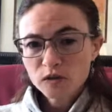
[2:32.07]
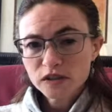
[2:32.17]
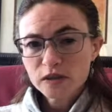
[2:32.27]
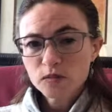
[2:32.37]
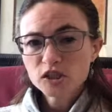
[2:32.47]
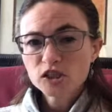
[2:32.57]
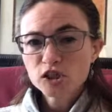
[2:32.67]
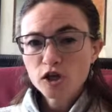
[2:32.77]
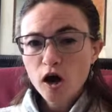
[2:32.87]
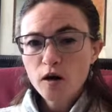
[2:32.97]
when something's
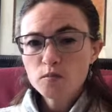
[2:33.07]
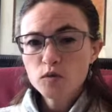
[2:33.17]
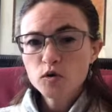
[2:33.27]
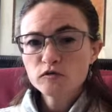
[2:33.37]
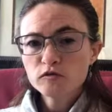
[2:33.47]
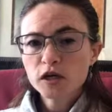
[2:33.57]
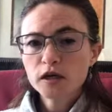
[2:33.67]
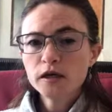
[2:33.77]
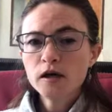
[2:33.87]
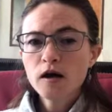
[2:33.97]
not
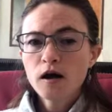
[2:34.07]
moving